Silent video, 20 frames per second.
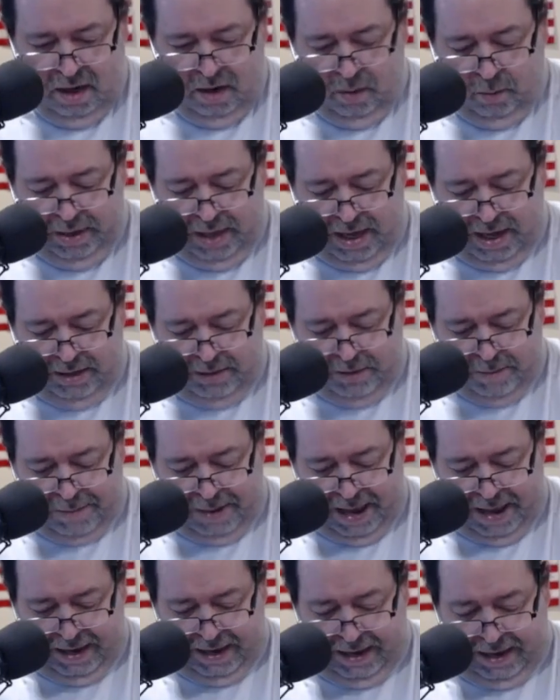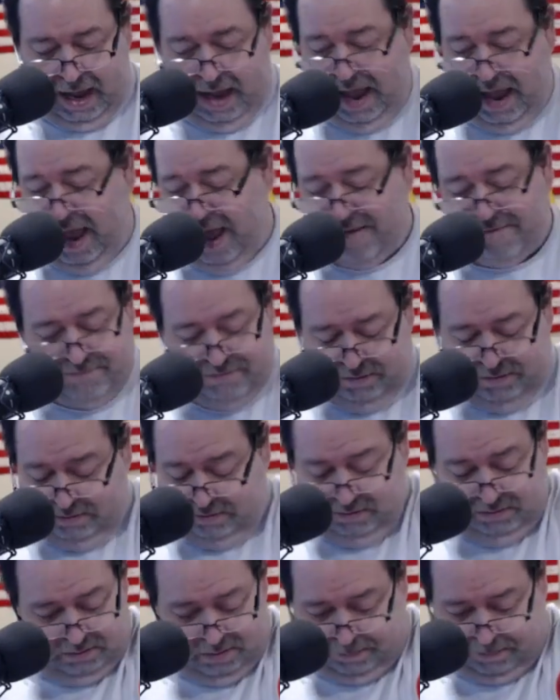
We got to do a pancake. I have a